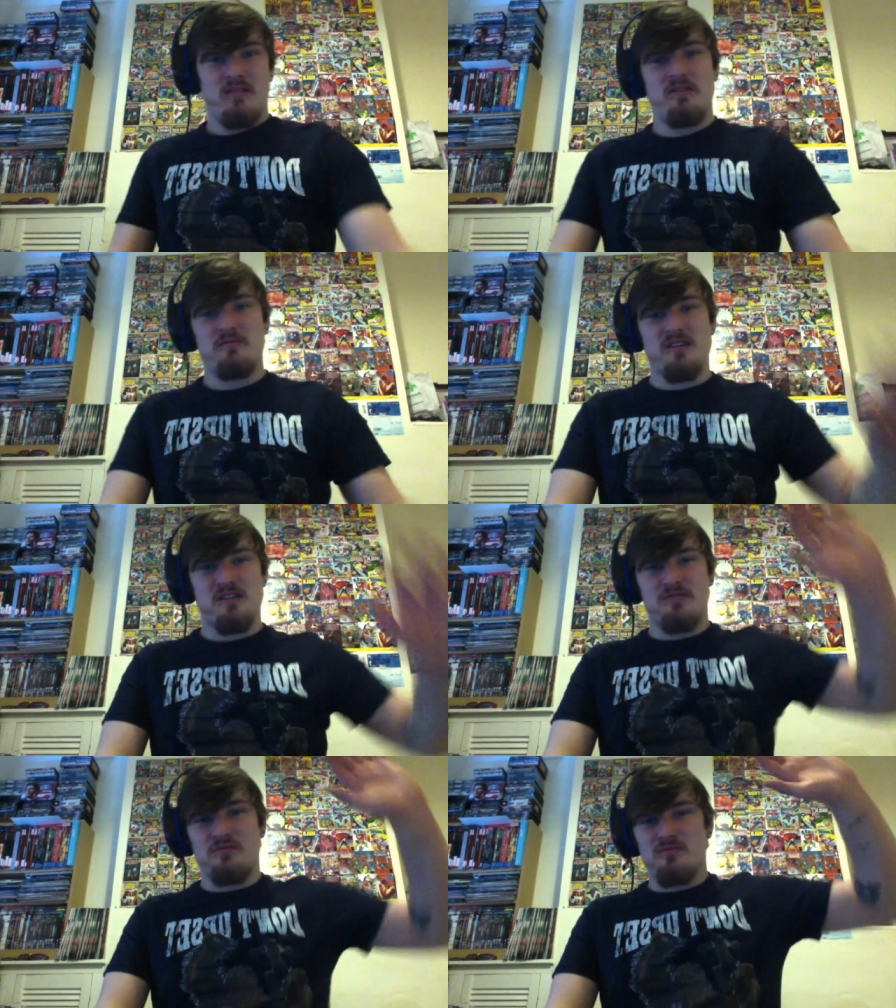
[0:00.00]
There was
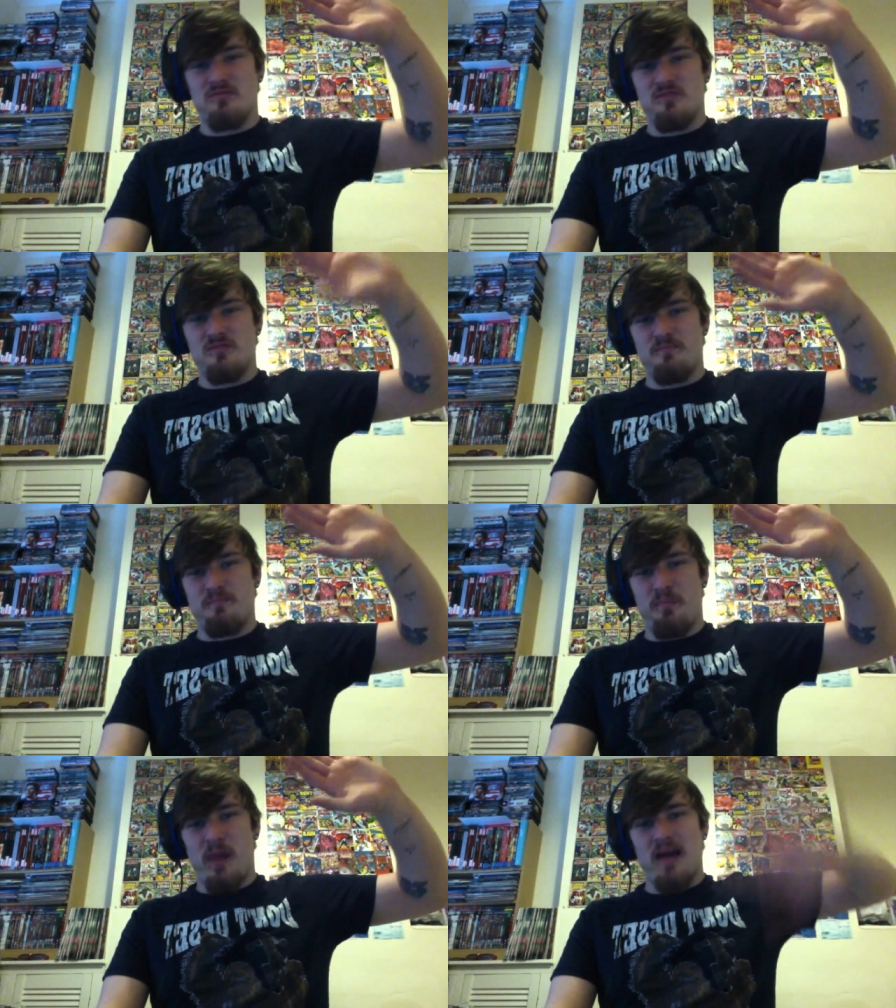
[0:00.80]
actual
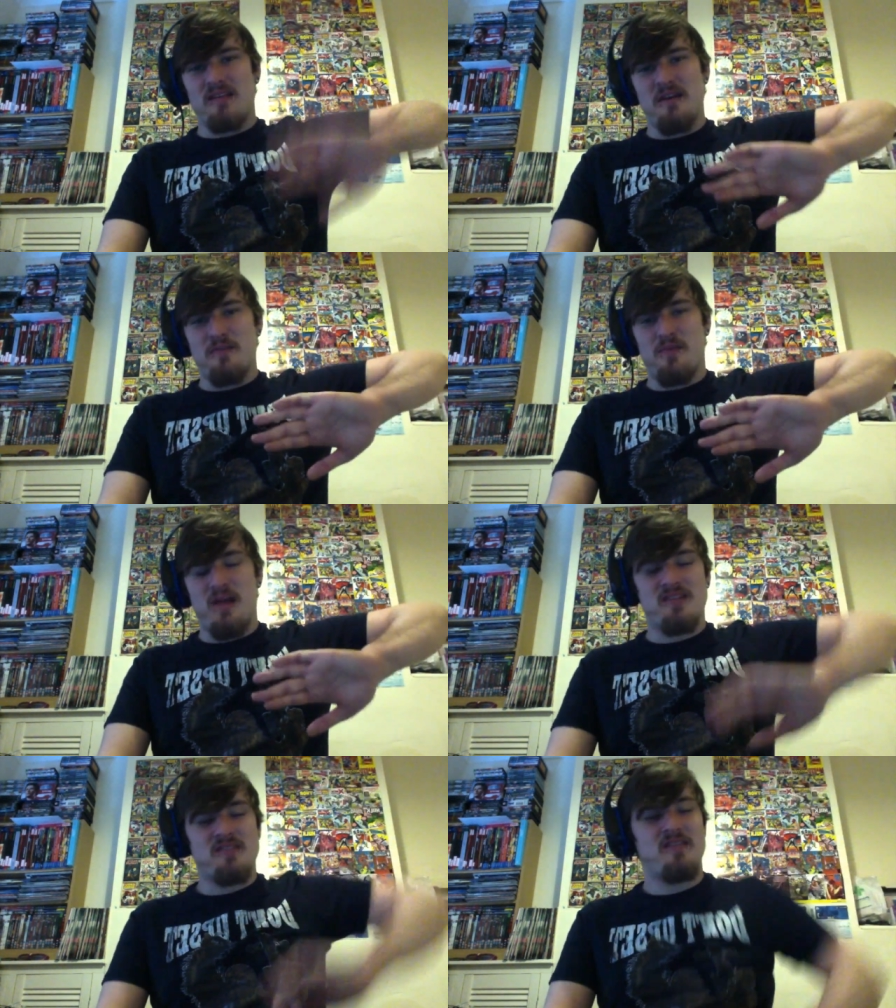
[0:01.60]
blacked out
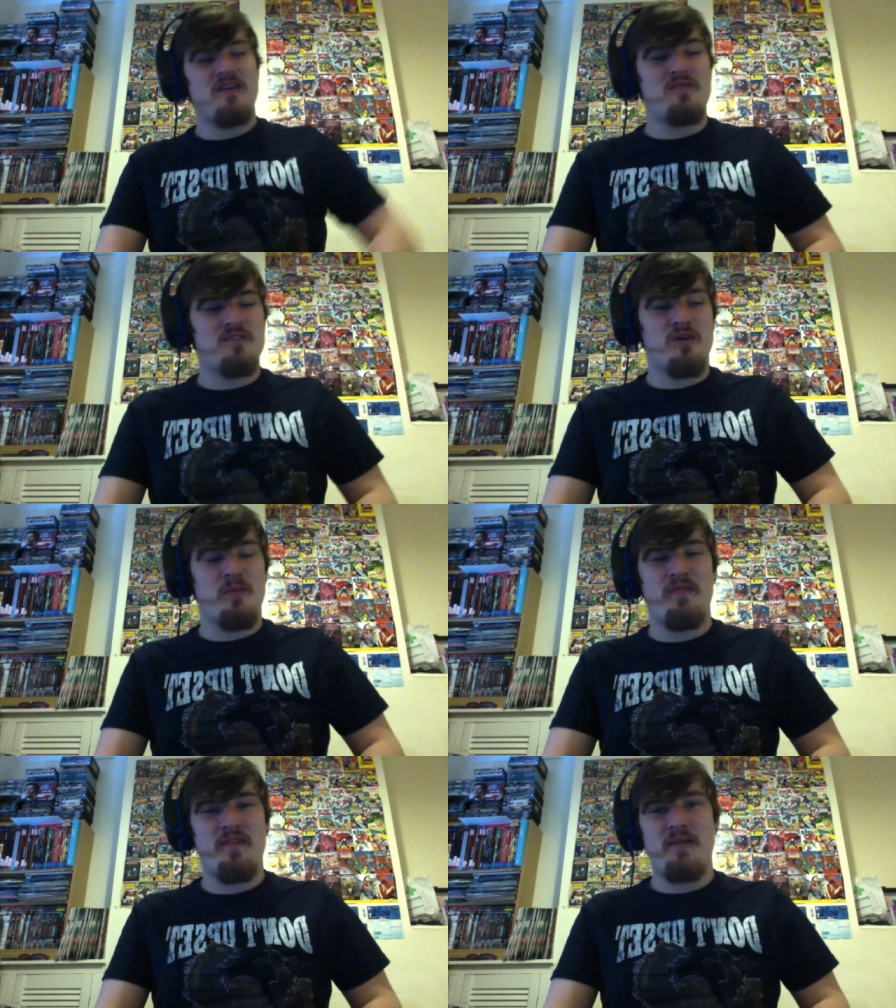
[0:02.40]
plastic over the top
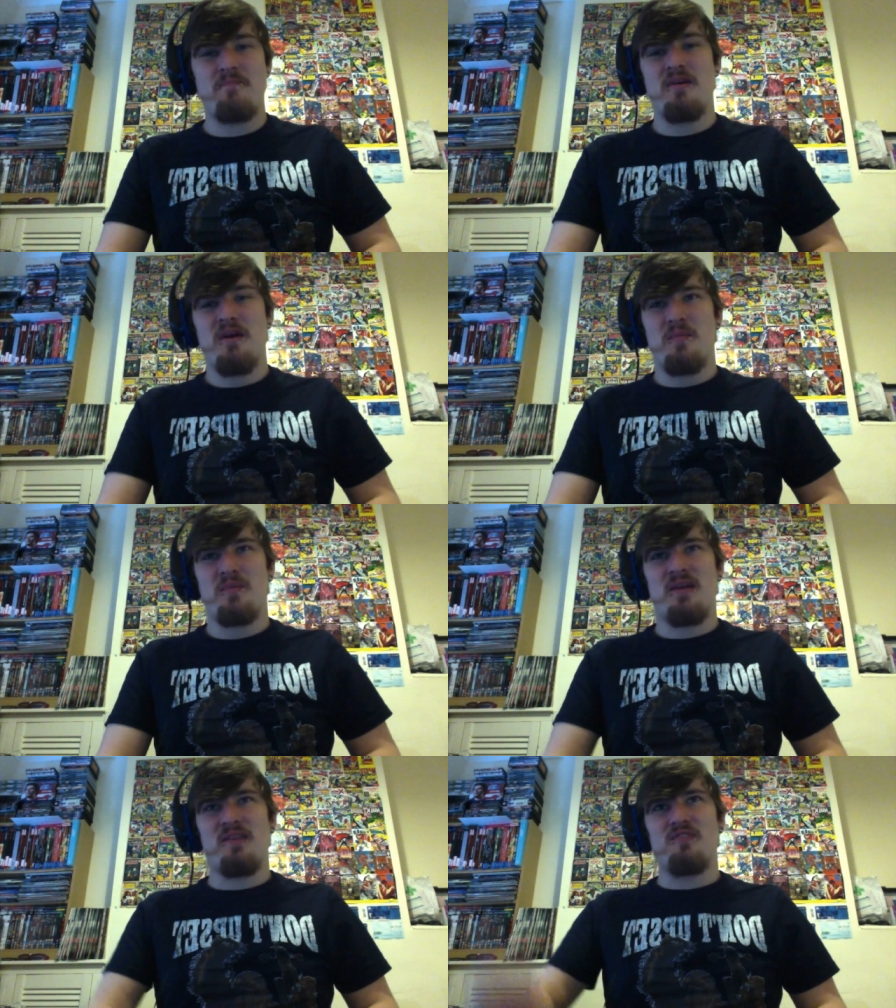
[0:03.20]
of him. But
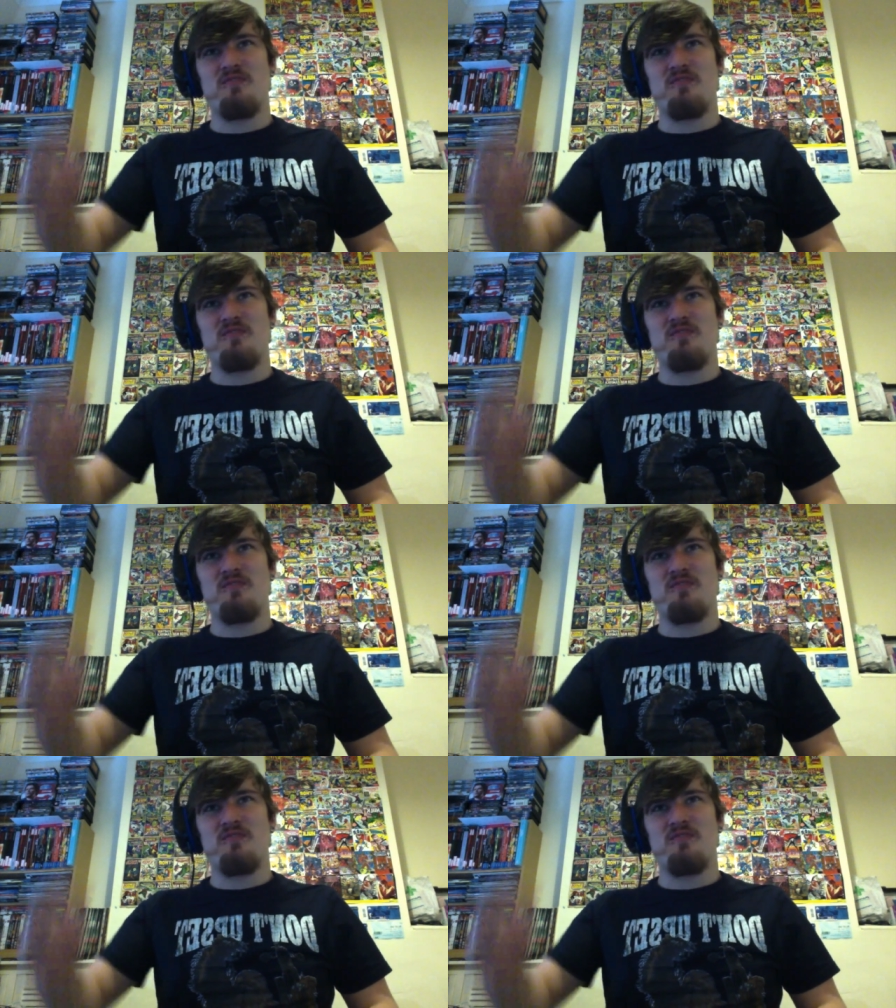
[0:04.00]
then if you